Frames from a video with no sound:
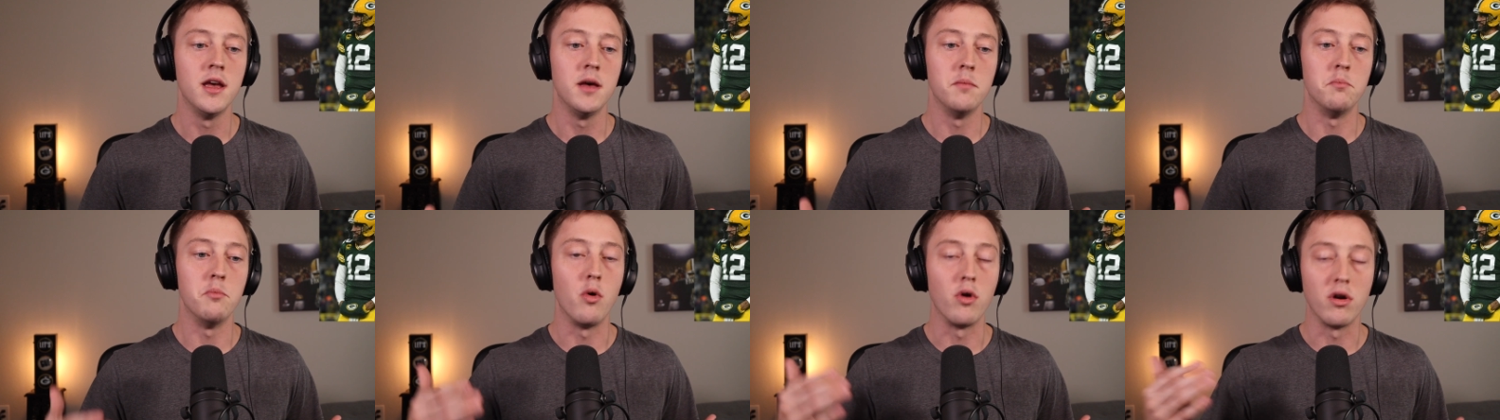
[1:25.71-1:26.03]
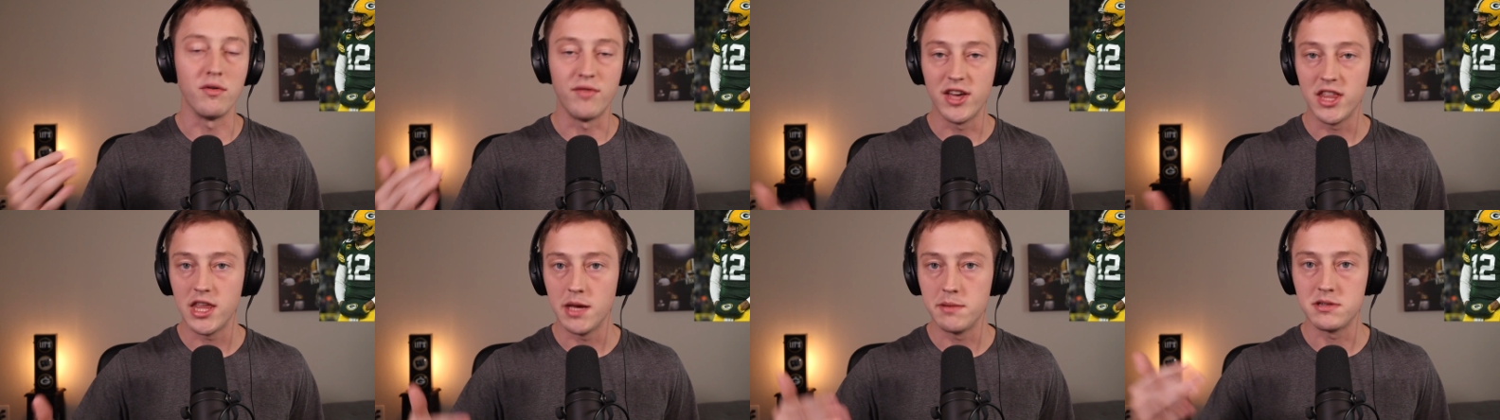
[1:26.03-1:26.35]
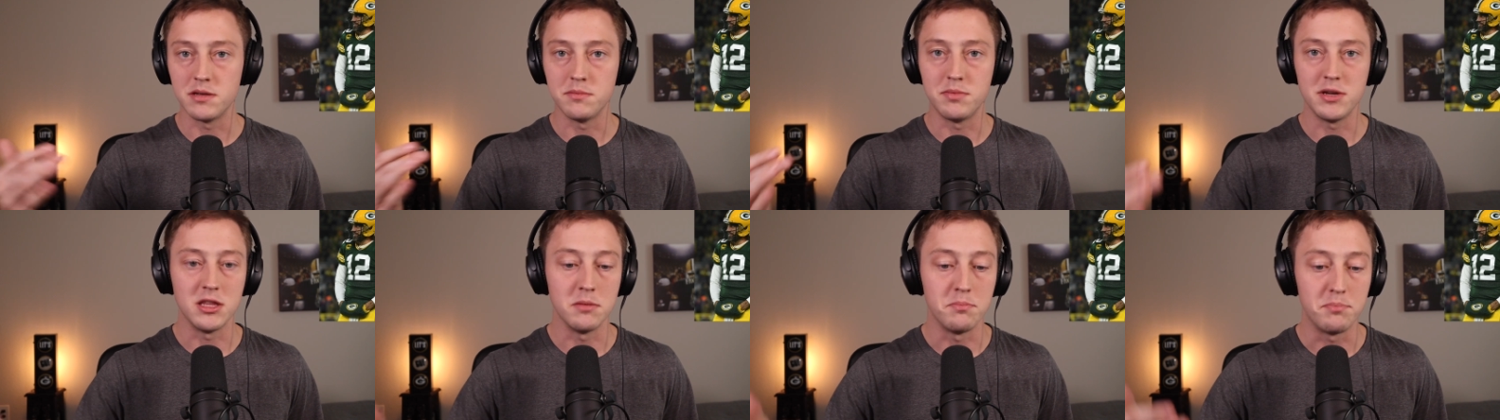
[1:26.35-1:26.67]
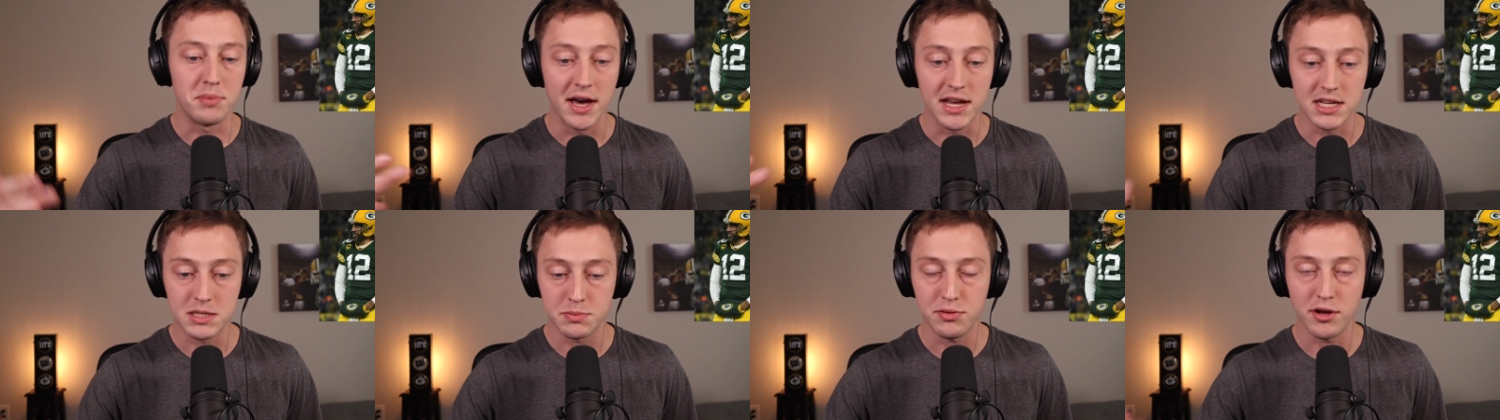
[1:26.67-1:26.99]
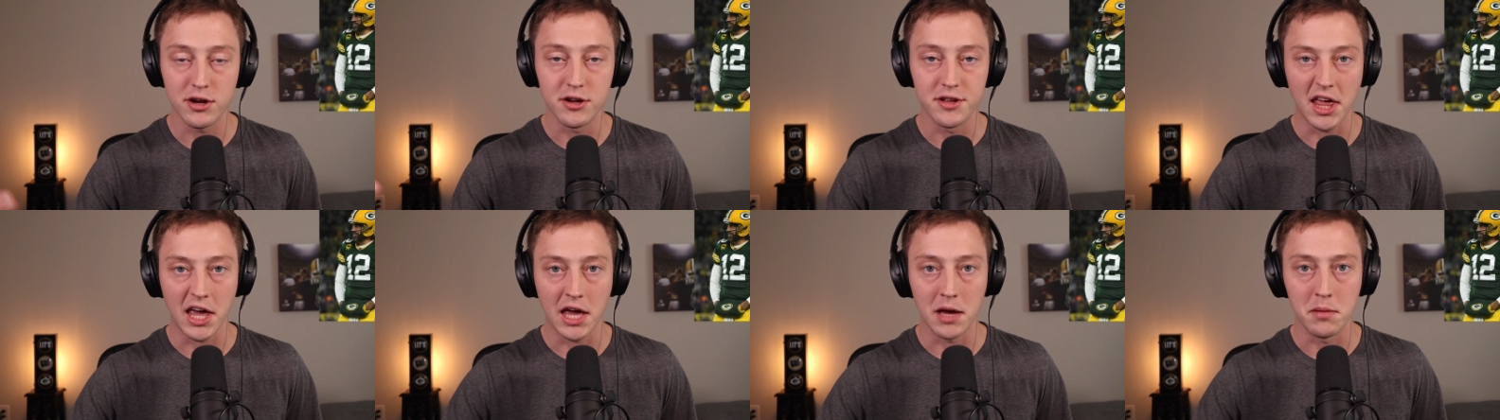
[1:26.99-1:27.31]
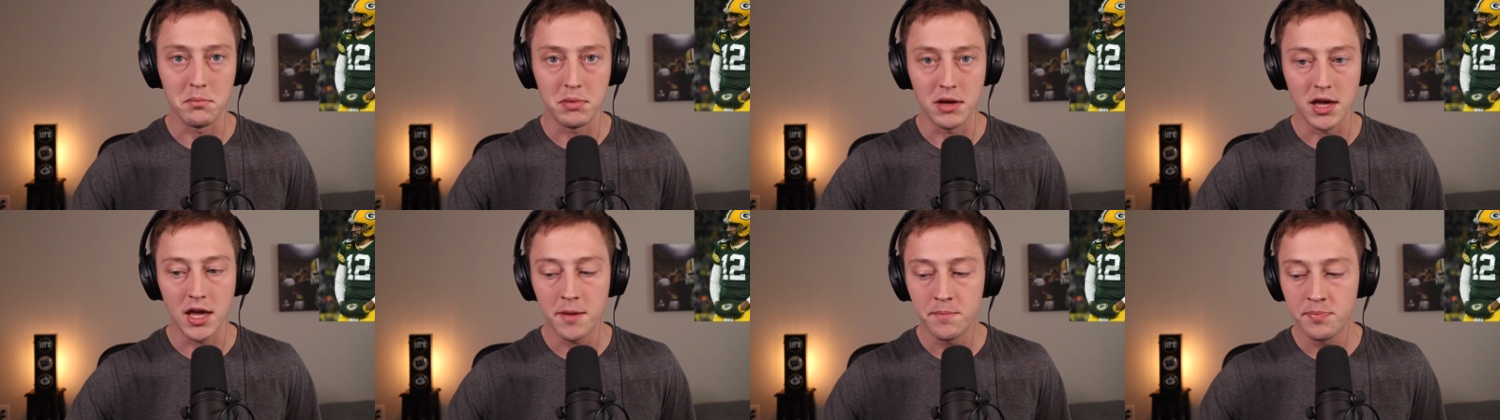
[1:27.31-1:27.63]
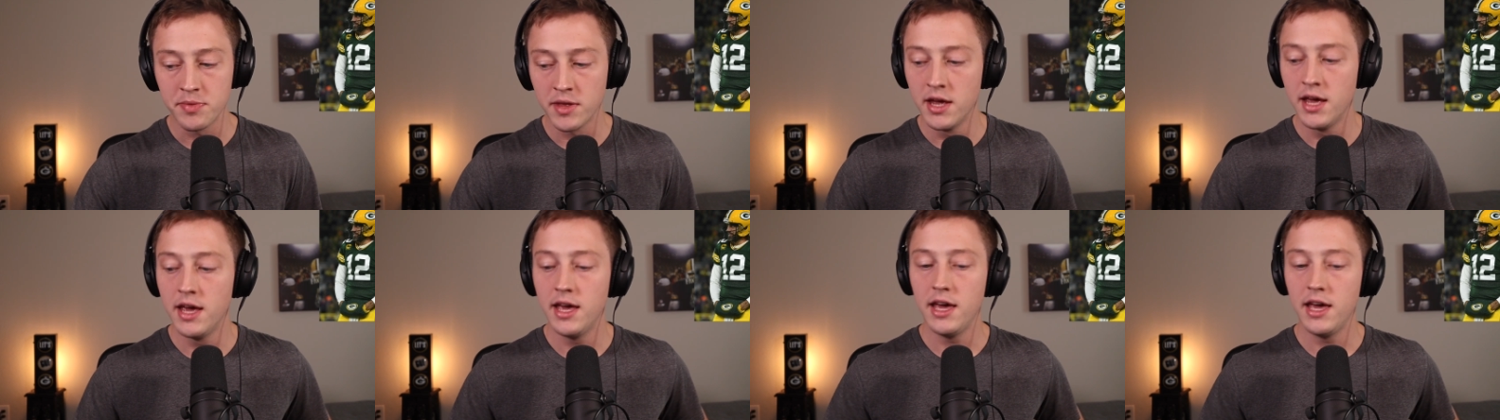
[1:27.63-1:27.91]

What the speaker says: motivate them to be the best player they can be.